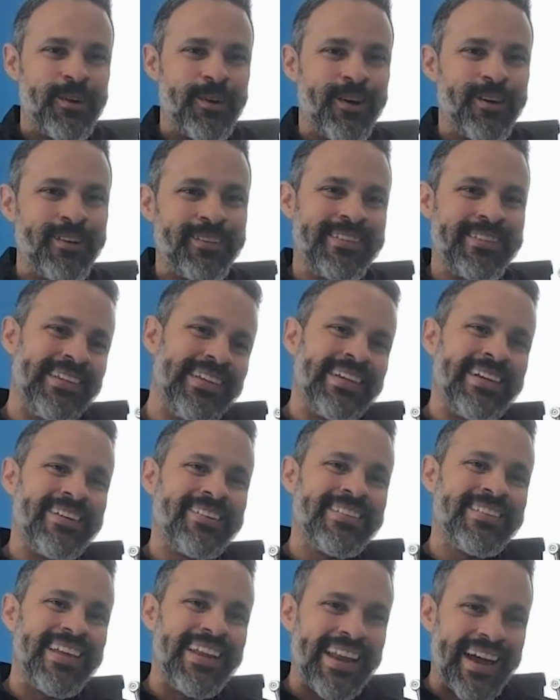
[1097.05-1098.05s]
on
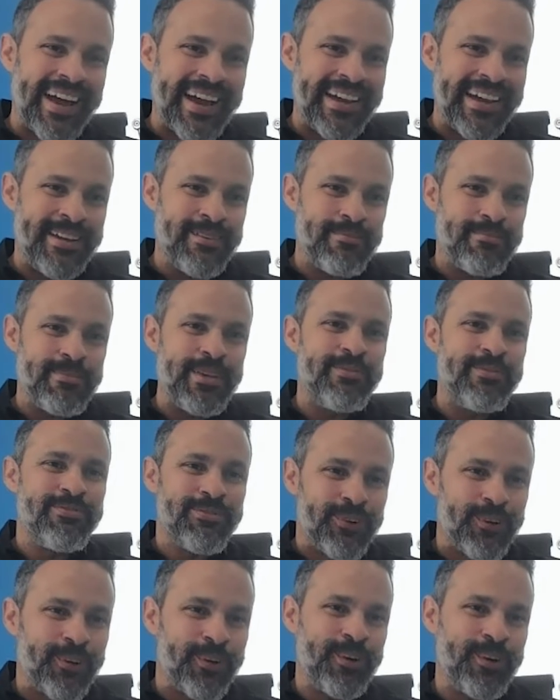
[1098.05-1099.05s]
the line
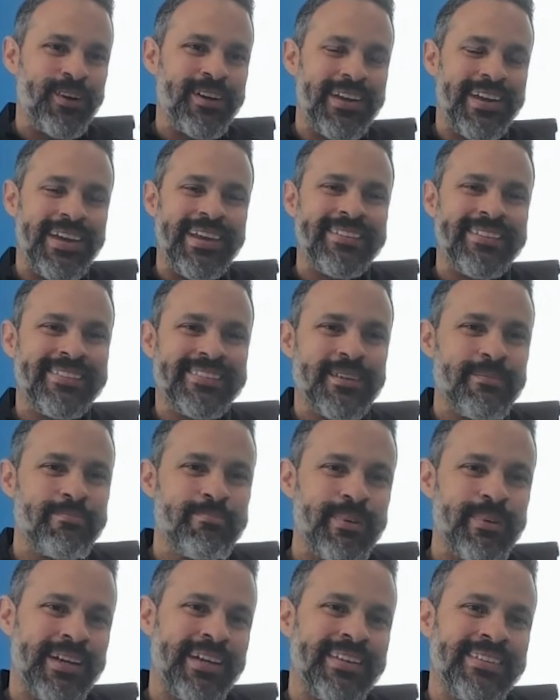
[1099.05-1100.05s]
before it's the
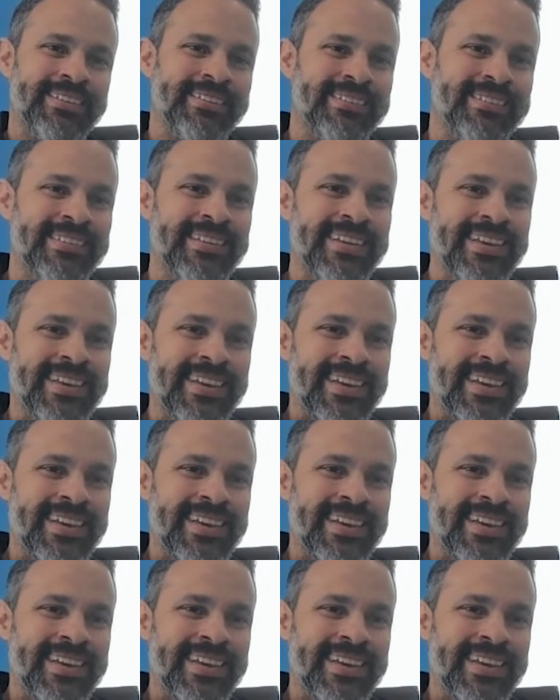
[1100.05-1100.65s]
best